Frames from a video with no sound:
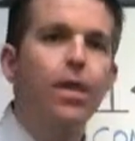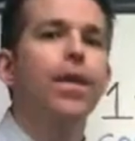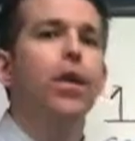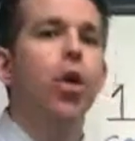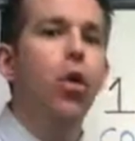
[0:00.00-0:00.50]

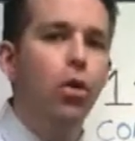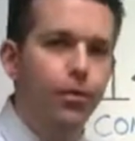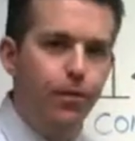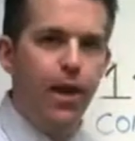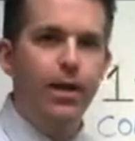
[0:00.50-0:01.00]
They're
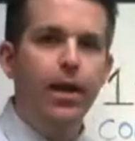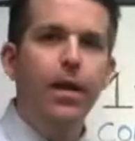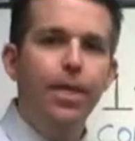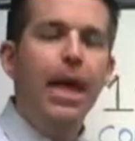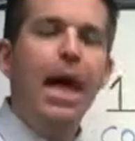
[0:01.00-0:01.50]
horrified.
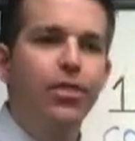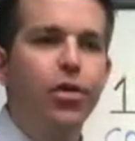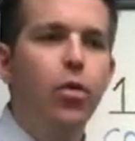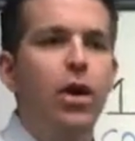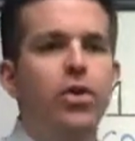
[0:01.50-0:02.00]
They ask
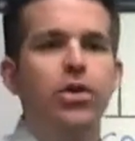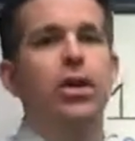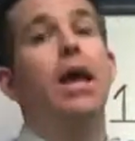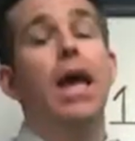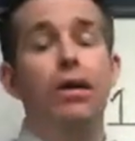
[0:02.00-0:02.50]
the question,